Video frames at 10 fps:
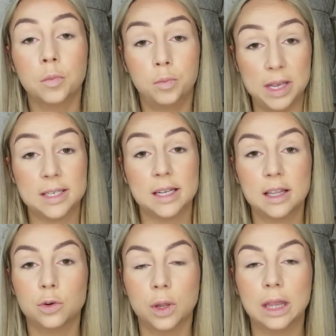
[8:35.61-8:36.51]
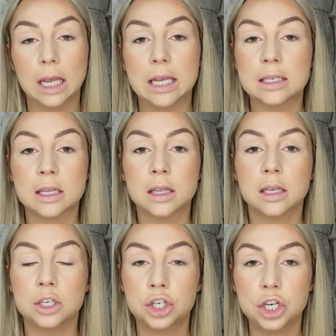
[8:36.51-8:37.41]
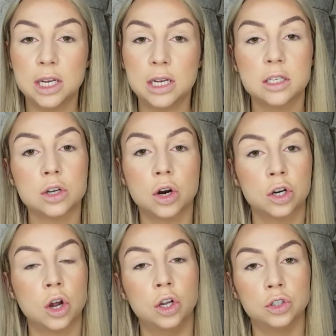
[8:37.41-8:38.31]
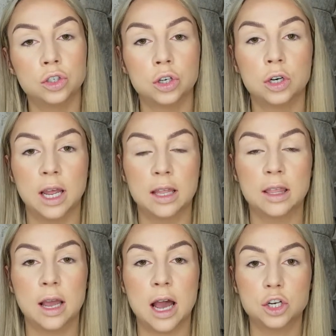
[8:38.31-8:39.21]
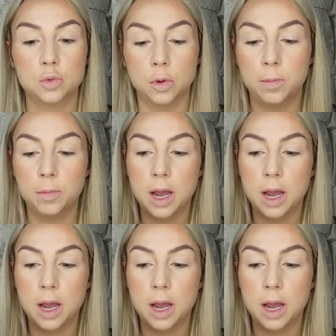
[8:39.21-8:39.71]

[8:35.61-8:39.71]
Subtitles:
basically the annoying thing is that the shades aren't under like the actual